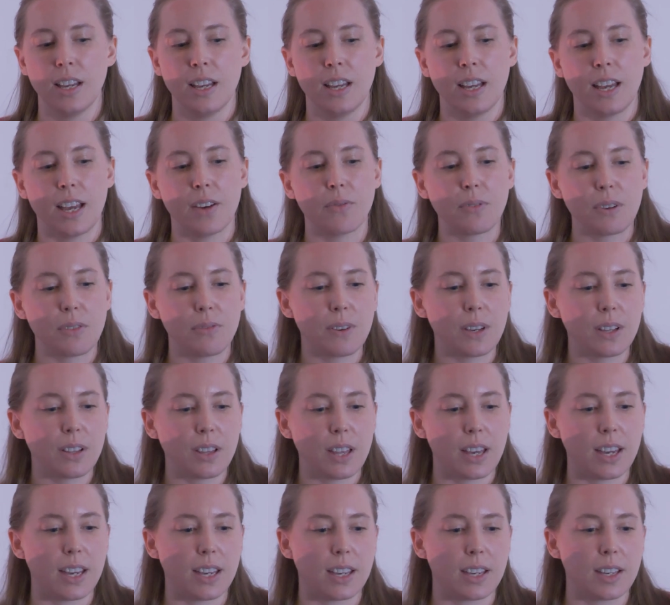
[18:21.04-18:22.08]
And we feel
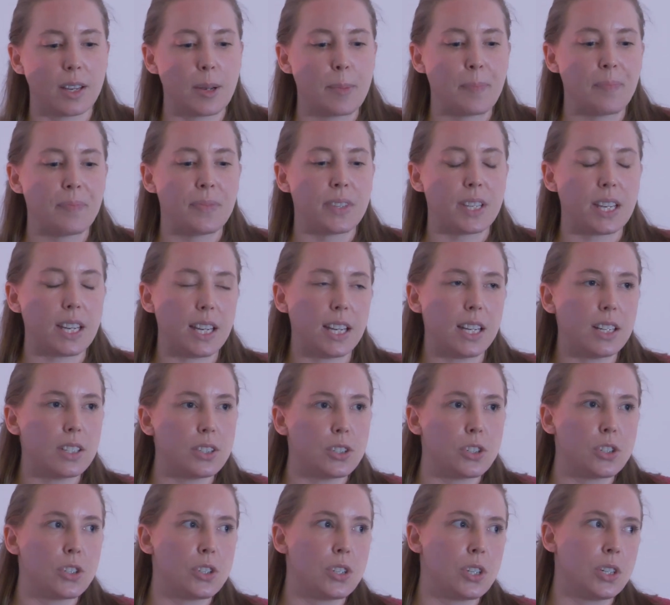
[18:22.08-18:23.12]
like
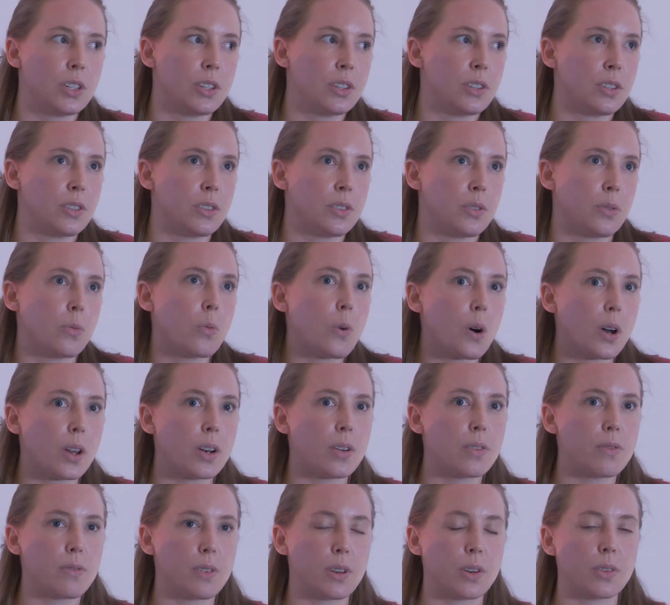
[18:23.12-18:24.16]
each one
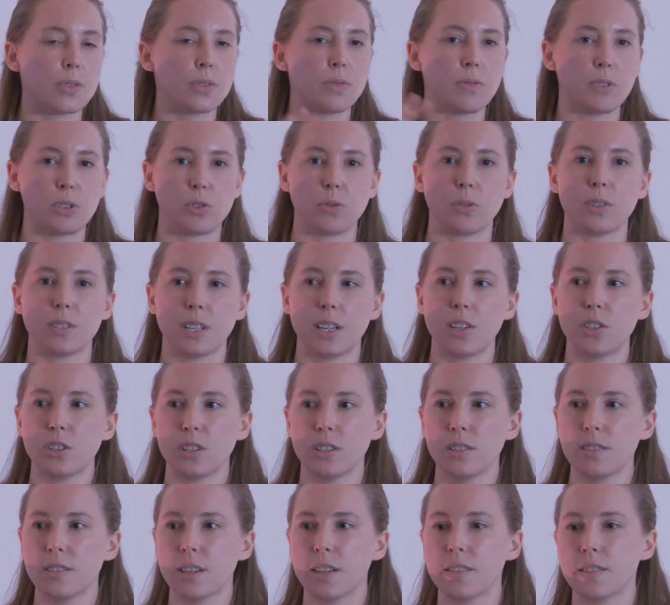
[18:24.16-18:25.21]
of those
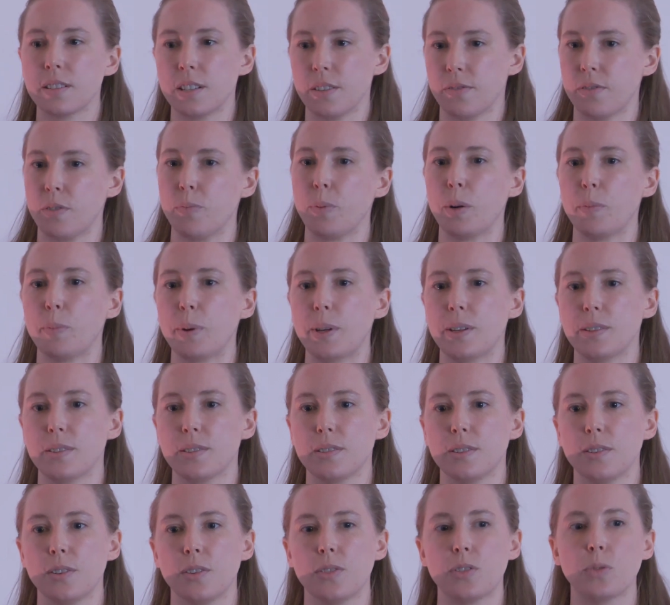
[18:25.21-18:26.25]
visualizations has a different
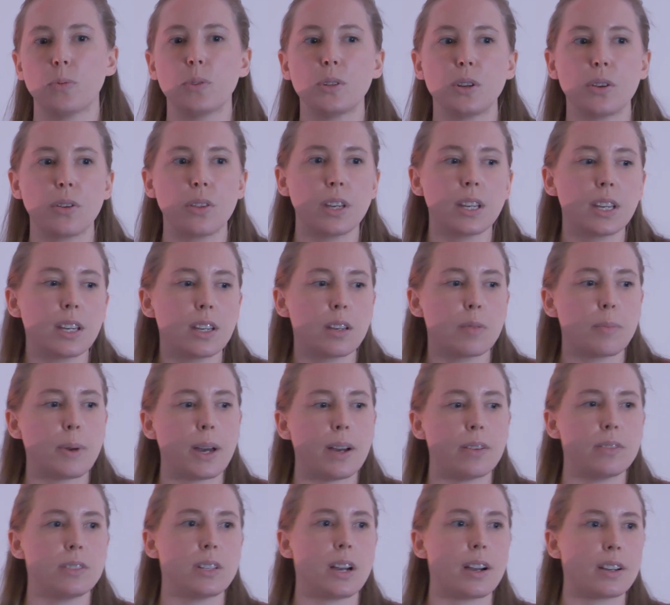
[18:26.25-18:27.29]
purpose. So when you're thinking
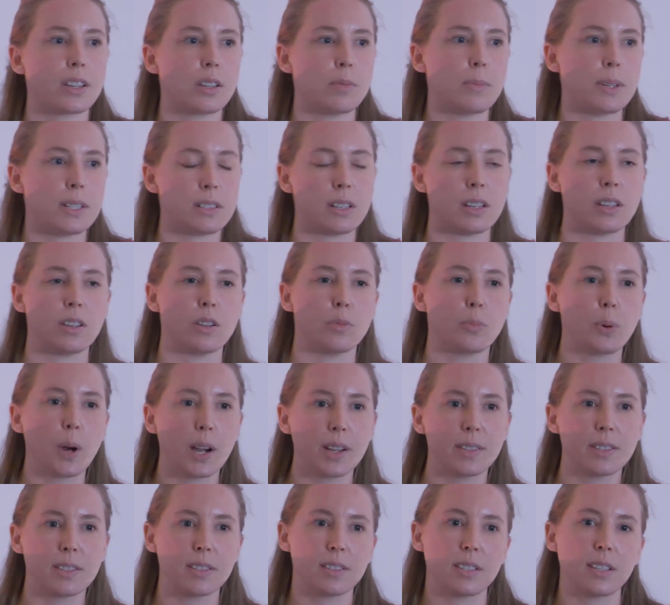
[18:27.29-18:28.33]
about documenting your
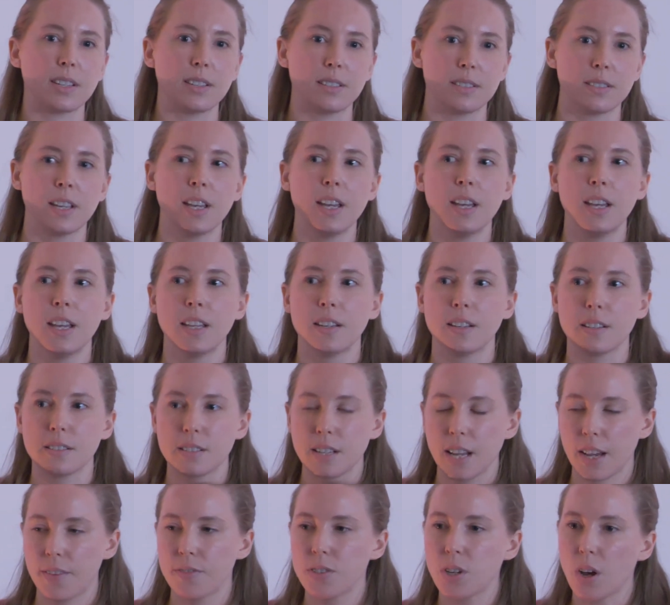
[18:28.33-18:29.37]
processes, it doesn't
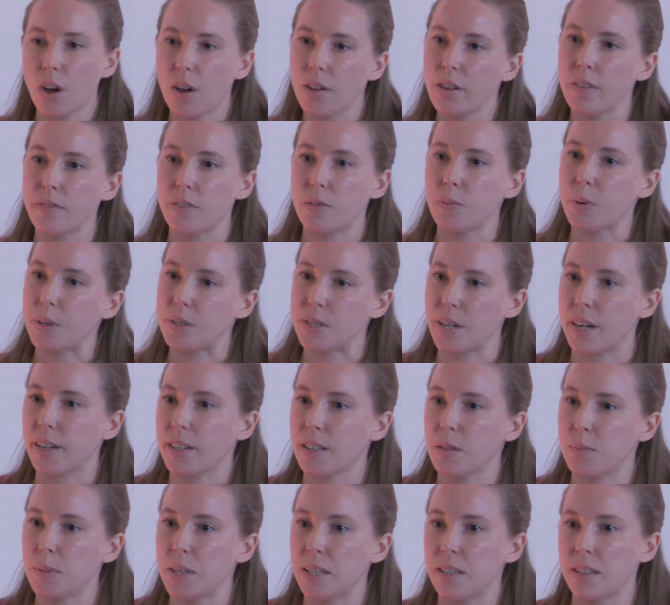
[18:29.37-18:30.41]
have to all live in one
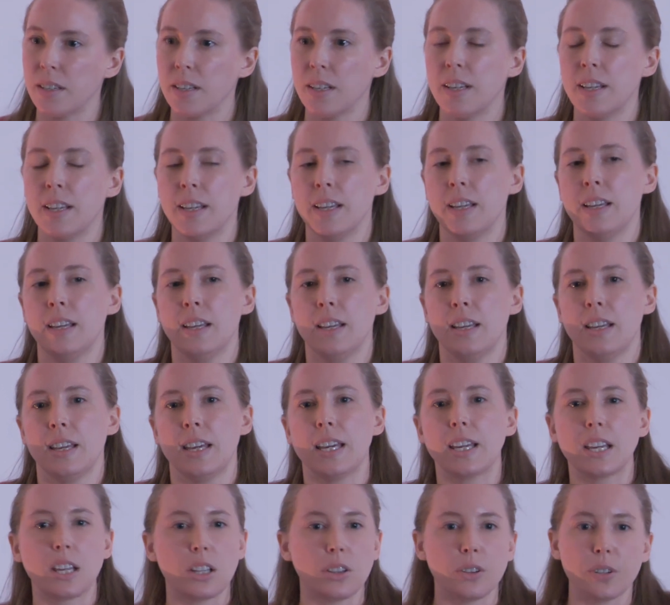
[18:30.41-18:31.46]
document.
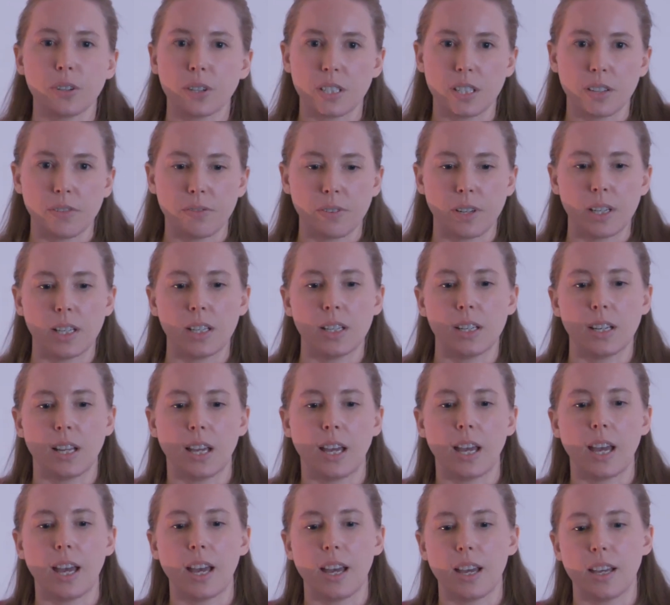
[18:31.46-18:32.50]
It can look different
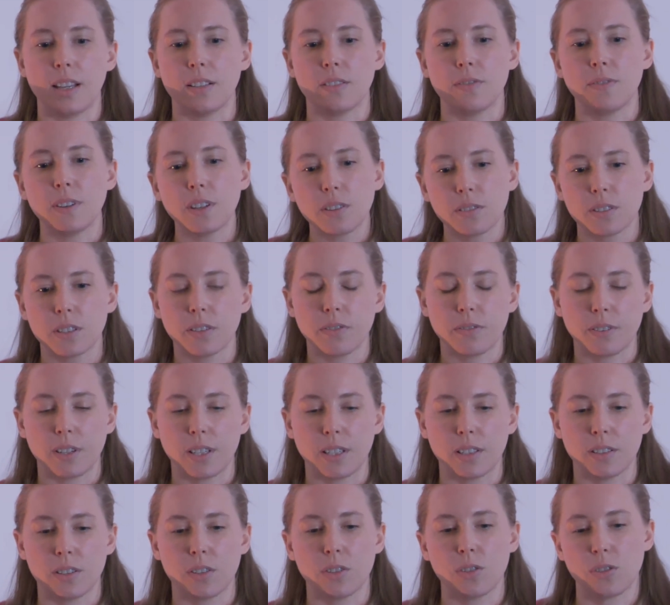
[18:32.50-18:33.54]
and feel
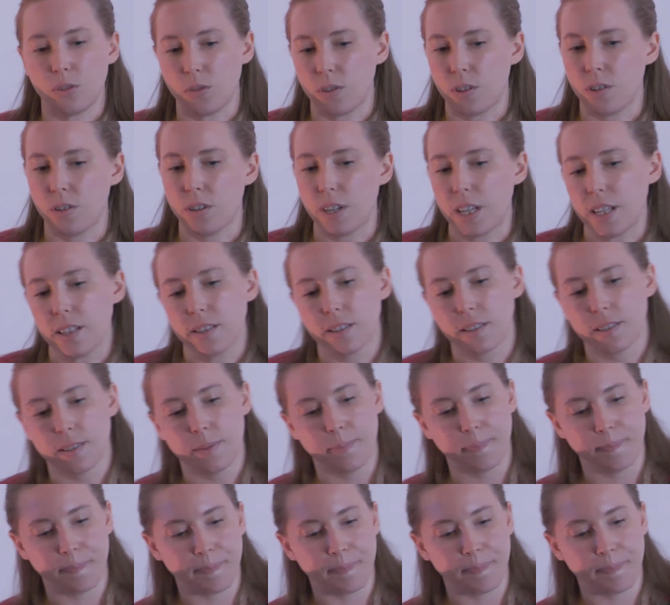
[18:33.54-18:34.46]
different to suit your needs.